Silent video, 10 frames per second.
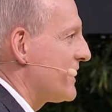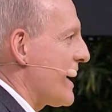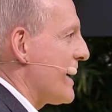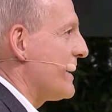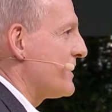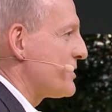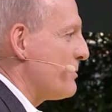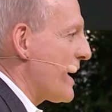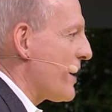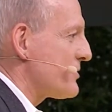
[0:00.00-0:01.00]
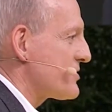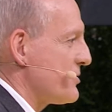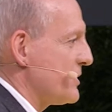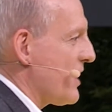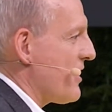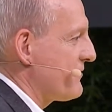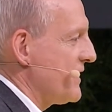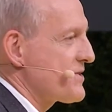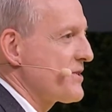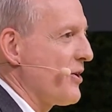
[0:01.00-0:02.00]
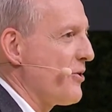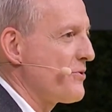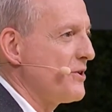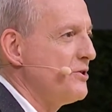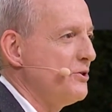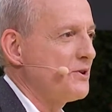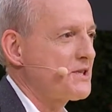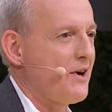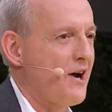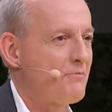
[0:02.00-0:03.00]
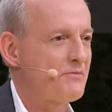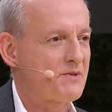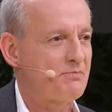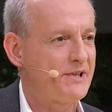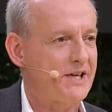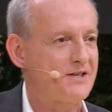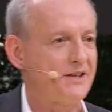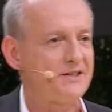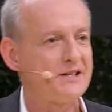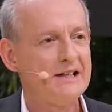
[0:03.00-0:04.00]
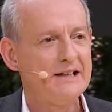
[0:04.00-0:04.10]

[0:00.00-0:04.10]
And about 2.5 years ago, the New York Times predicted